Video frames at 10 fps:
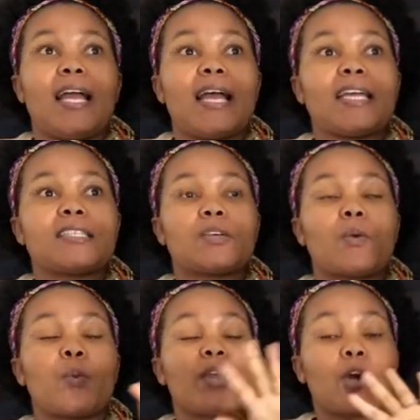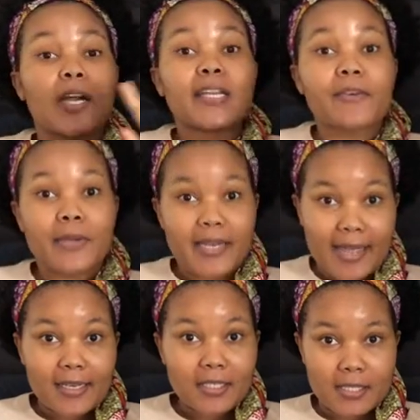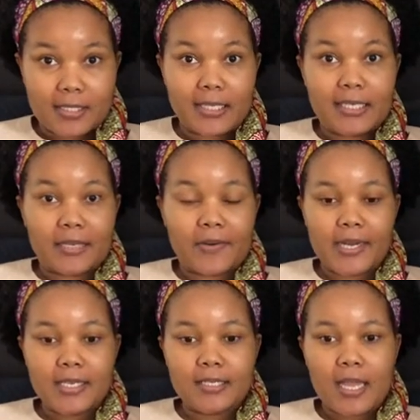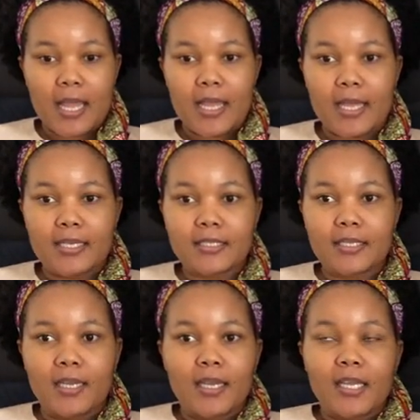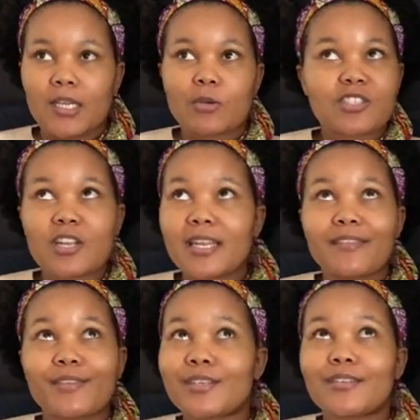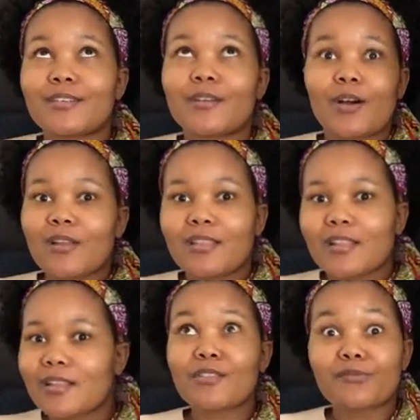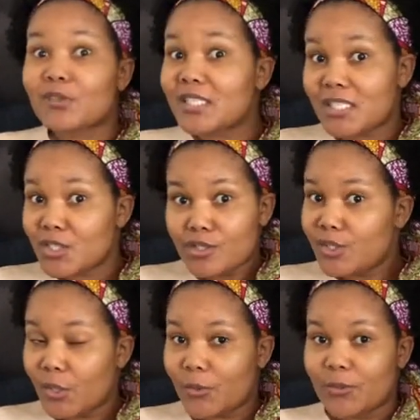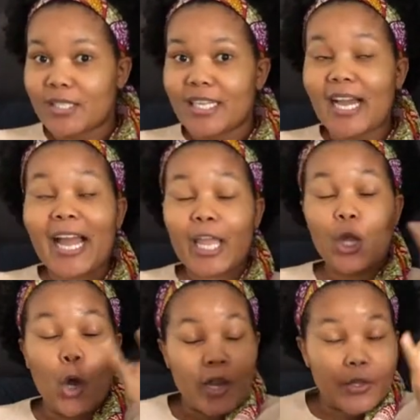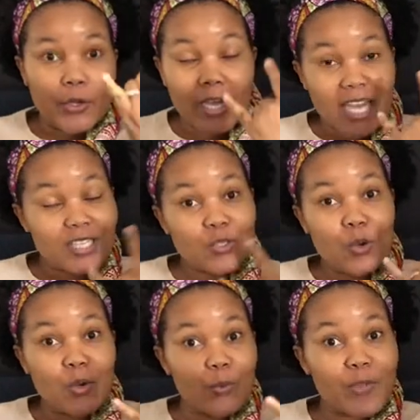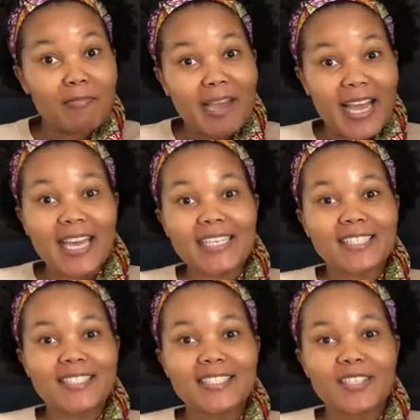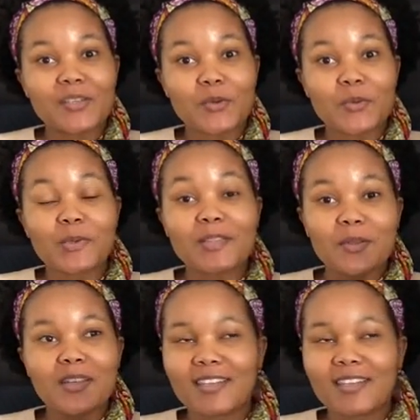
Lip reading: And we caught her red-handed stealing, right? And it was not even on the footage, no. I caught her, I saw her with my eyes, you know, with...